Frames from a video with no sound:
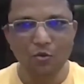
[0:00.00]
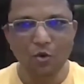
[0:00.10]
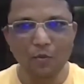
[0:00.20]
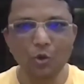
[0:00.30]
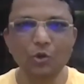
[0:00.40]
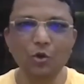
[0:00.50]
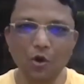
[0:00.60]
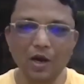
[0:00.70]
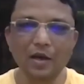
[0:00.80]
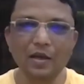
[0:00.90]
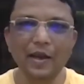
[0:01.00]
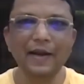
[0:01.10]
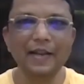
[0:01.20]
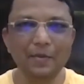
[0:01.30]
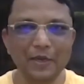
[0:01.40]
who are both yoga
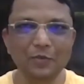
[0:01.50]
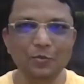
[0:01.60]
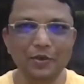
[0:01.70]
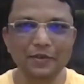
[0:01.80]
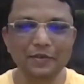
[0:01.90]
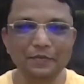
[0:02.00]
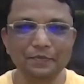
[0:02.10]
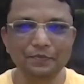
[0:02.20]
and denim experts.